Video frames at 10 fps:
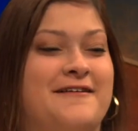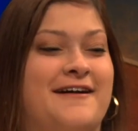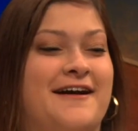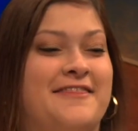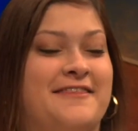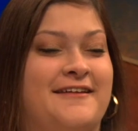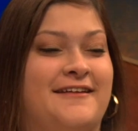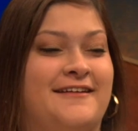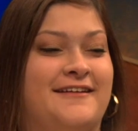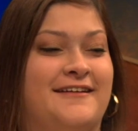I
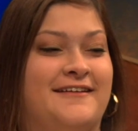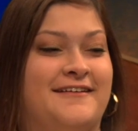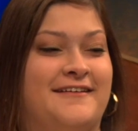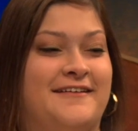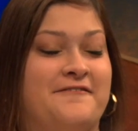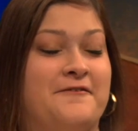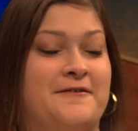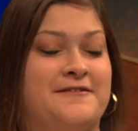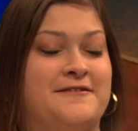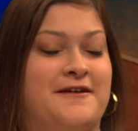think if it
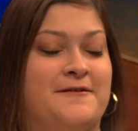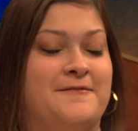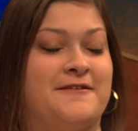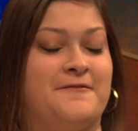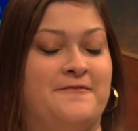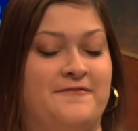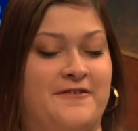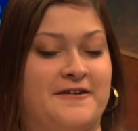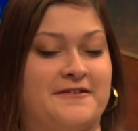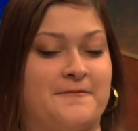was unanimous, I would have been
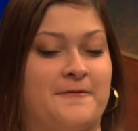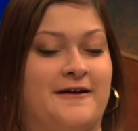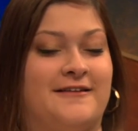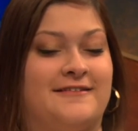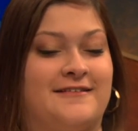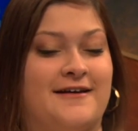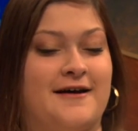very surprised.